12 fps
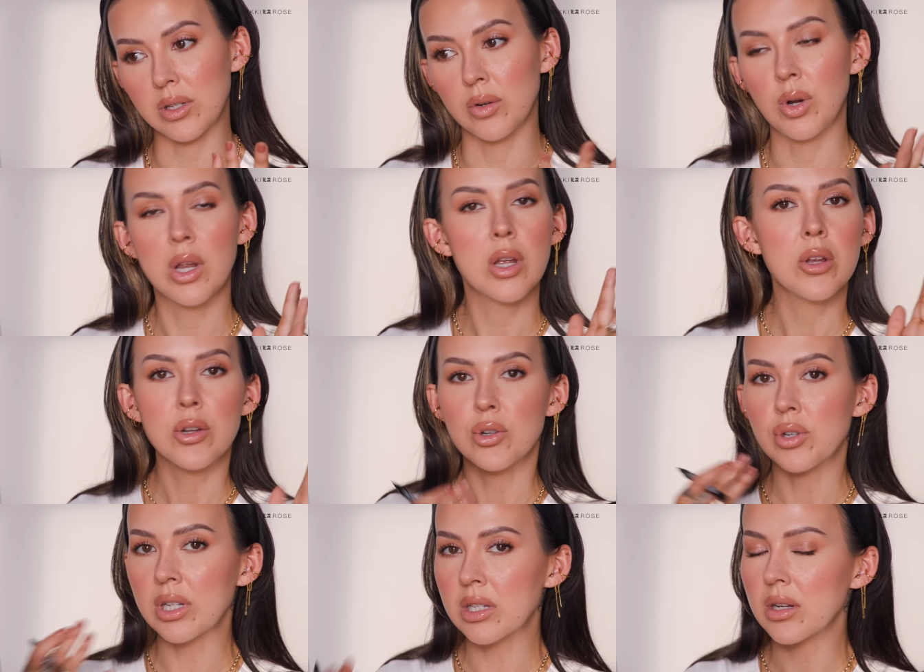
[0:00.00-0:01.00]
So
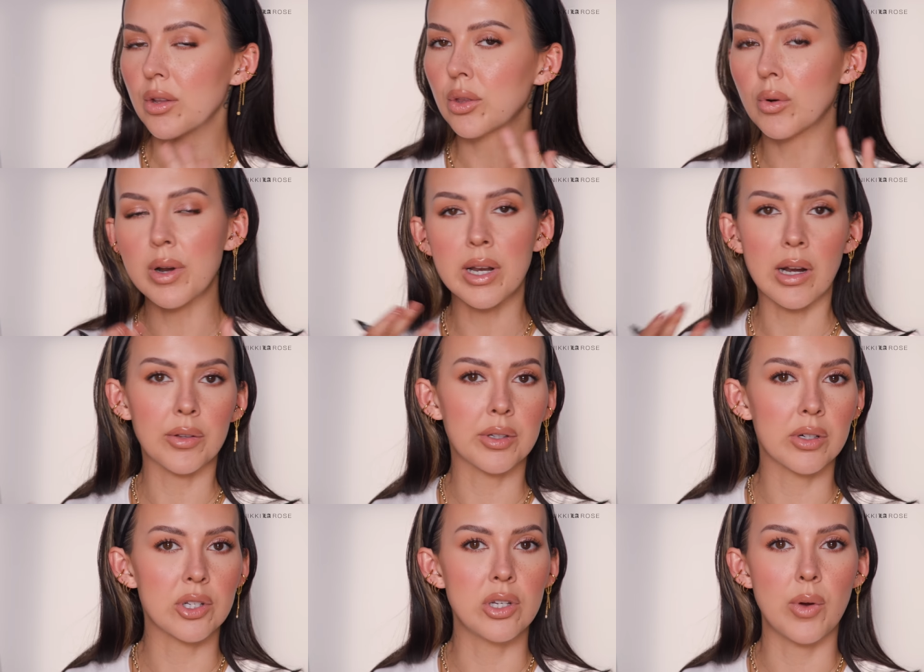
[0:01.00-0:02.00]
just throwing it out
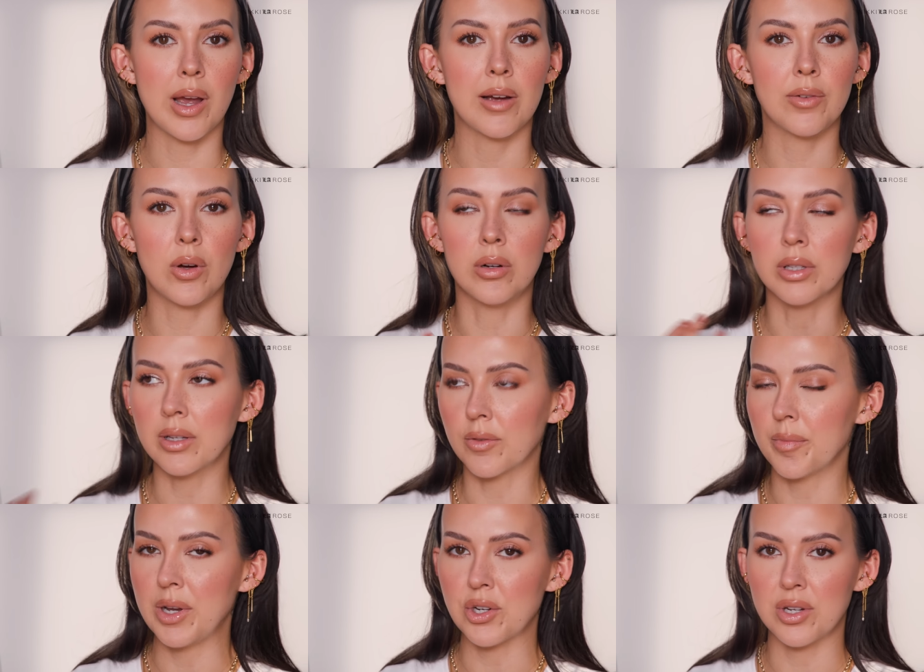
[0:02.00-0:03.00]
there so you have all the
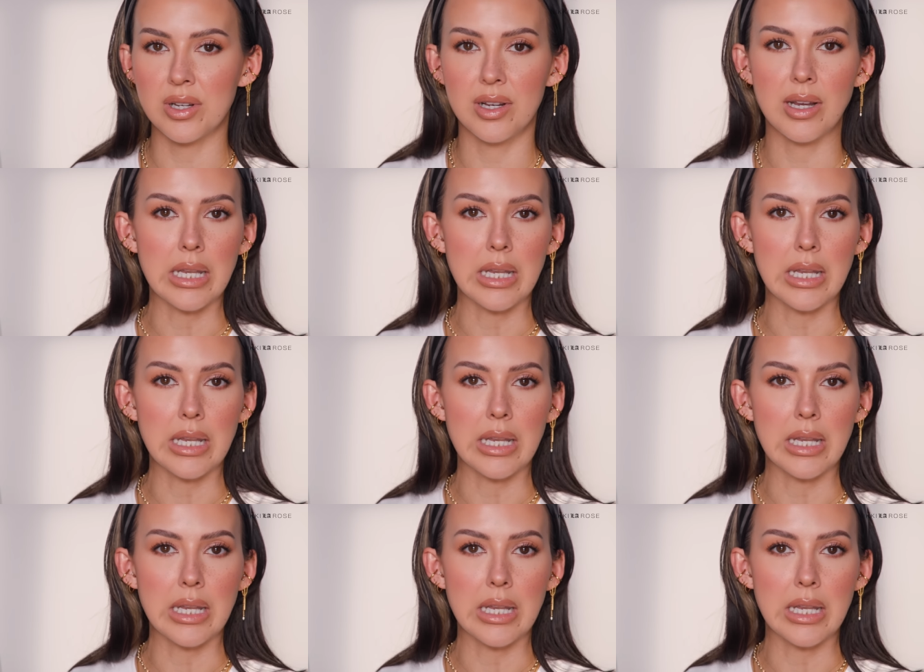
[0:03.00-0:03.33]
information